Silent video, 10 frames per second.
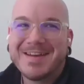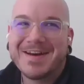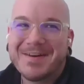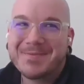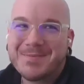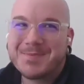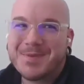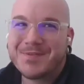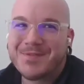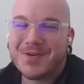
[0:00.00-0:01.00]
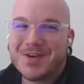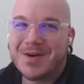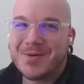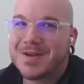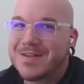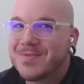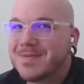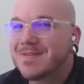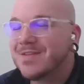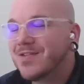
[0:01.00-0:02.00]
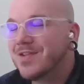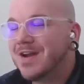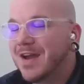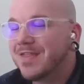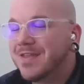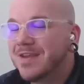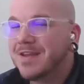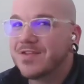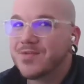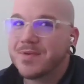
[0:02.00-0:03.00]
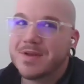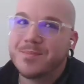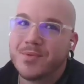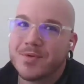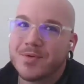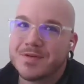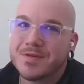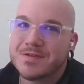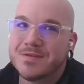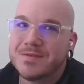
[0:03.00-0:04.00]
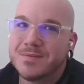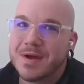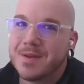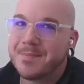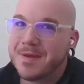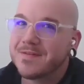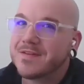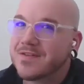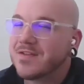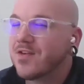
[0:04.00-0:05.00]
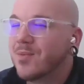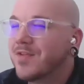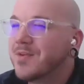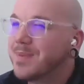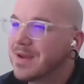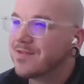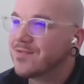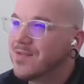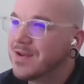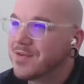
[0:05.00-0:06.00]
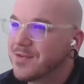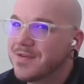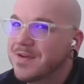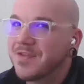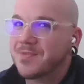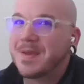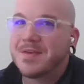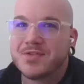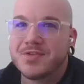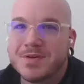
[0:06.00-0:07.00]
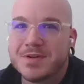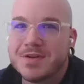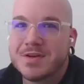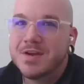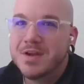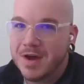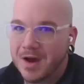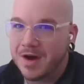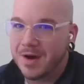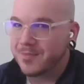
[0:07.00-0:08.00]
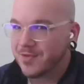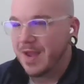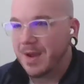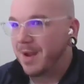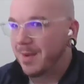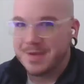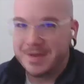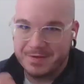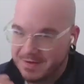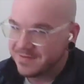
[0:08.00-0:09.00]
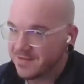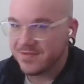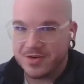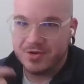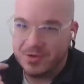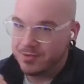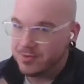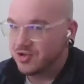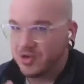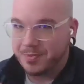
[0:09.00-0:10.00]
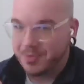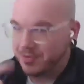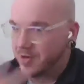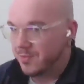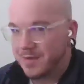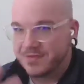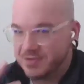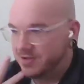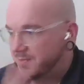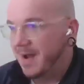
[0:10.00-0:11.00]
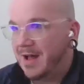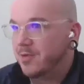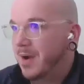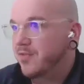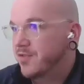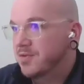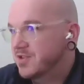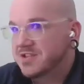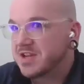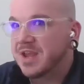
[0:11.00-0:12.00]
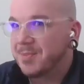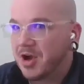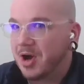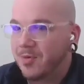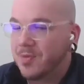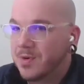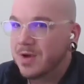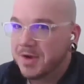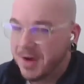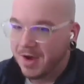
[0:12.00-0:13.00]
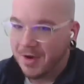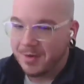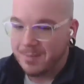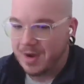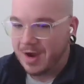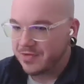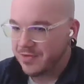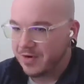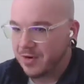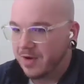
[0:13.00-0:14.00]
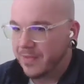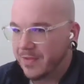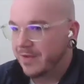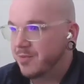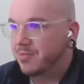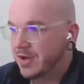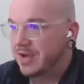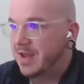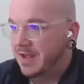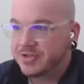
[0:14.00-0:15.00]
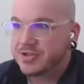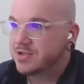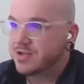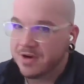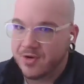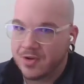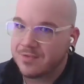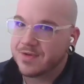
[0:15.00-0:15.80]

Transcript: um, for networking specifically, I think it's really important to kind of pay attention to what the biggest vendors in the space are doing. Um, so that might be like Cisco, Juniper, Arista, Palo Alto, just to name a couple. Um, obviously, they're on like the bleeding edge of all of